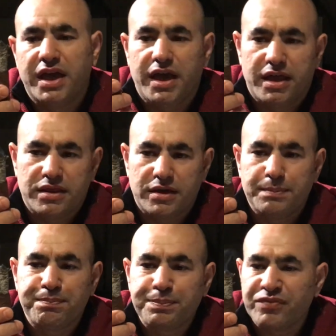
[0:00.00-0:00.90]
and
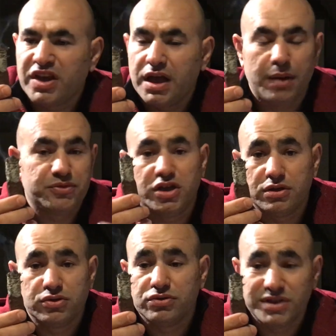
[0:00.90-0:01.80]
I'm
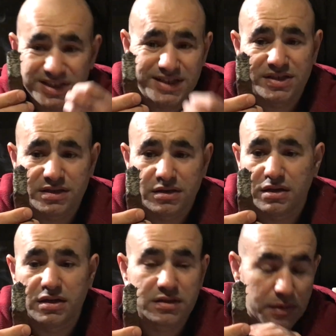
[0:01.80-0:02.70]
telling you, this is,
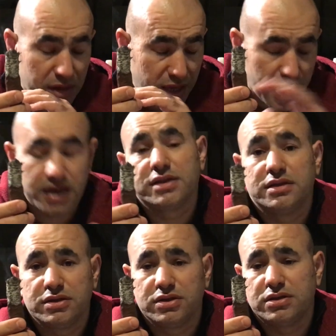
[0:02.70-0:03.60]
it's an
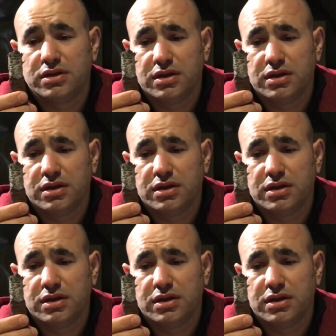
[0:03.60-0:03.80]
excellent